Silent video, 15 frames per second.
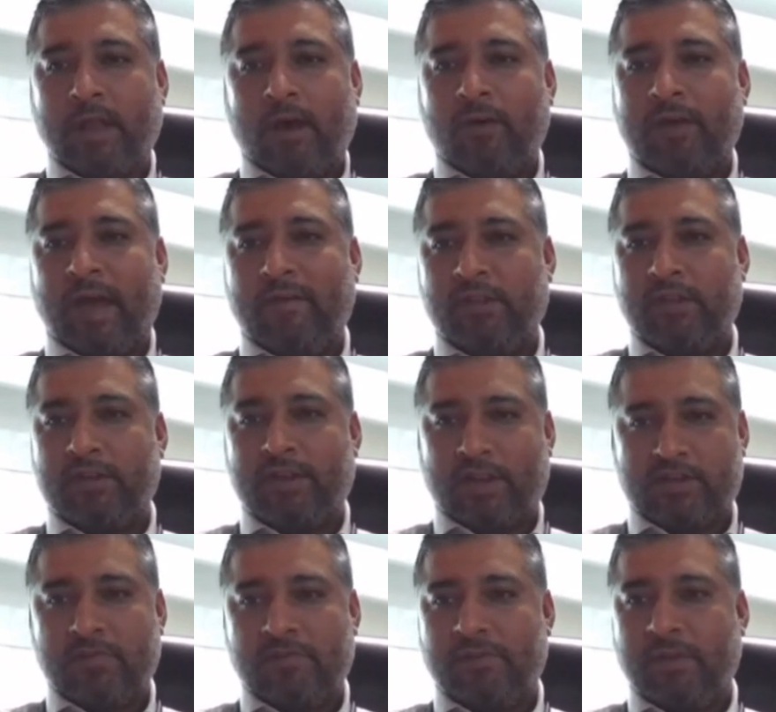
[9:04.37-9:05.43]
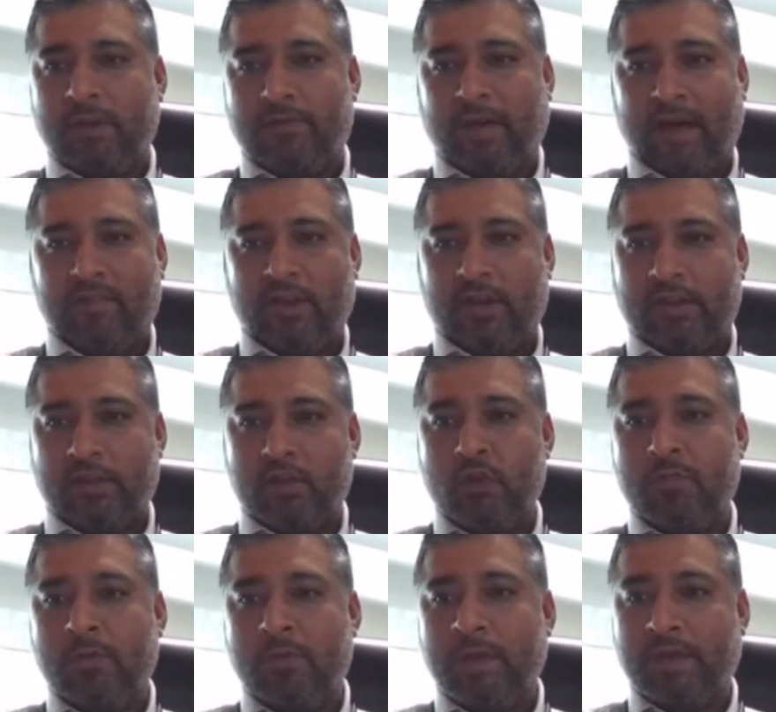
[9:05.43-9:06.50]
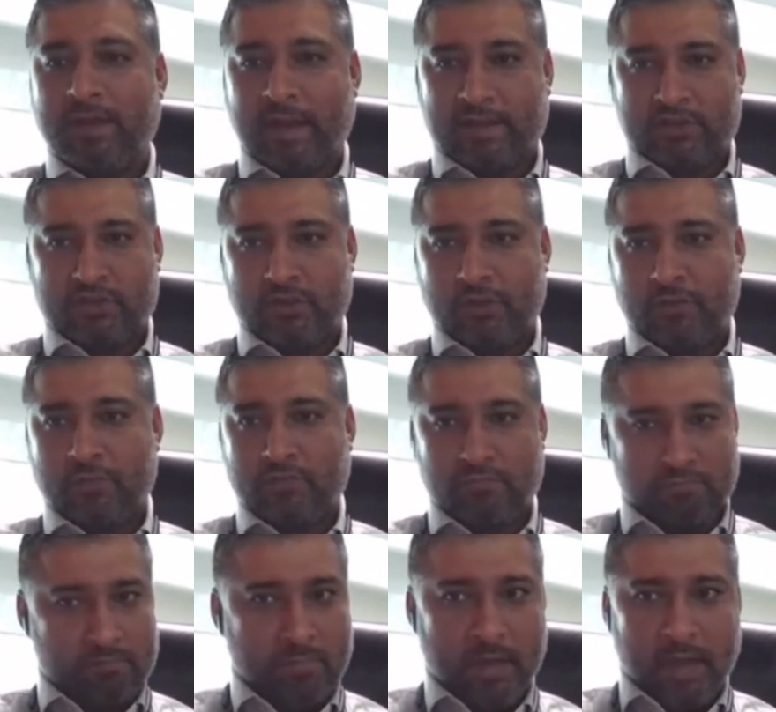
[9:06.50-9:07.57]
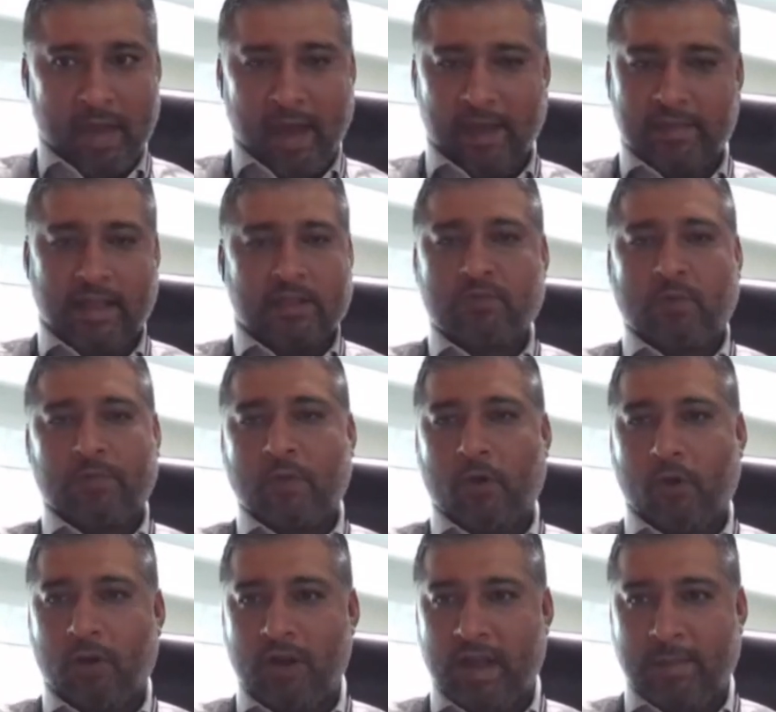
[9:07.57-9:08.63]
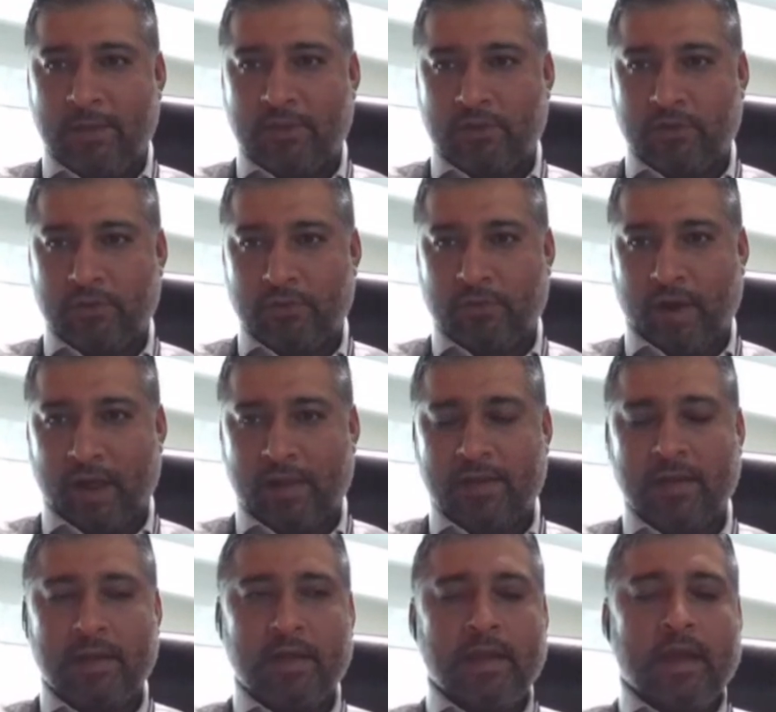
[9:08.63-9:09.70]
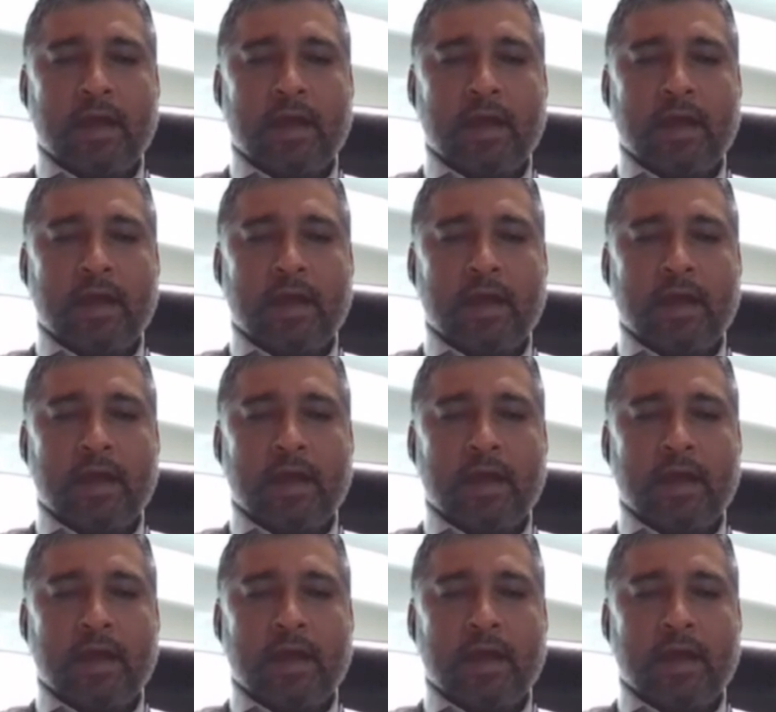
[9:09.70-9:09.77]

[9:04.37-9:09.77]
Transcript: without having the touch and feel of having another human being next to you? And that's what we're all aiming to do, right?